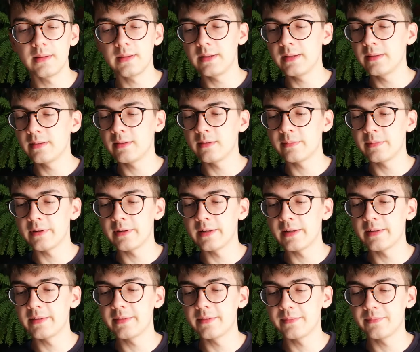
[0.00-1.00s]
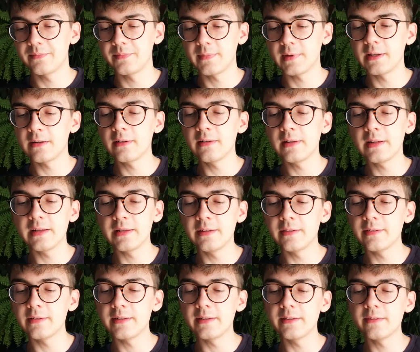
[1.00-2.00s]
It's super nice. I really
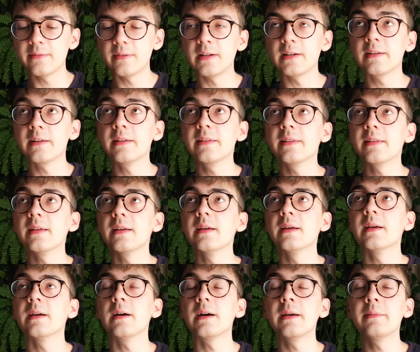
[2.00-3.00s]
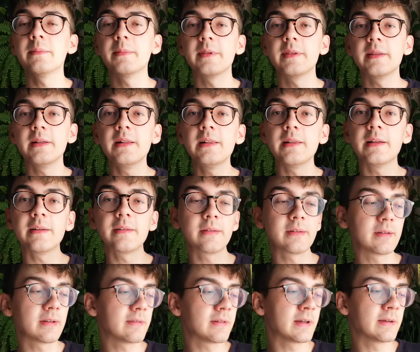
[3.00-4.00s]
enjoy this fragrance. I'm still not
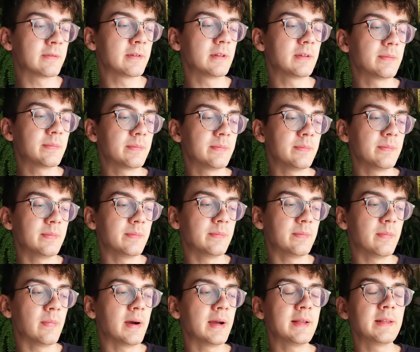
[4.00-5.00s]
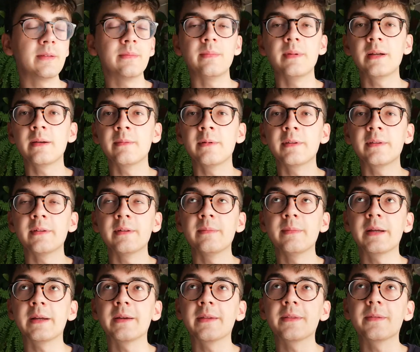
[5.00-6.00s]
sure if I will buy the big bottle
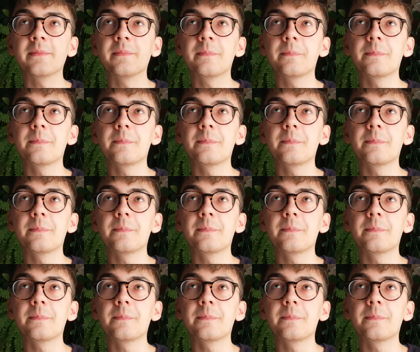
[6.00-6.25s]
because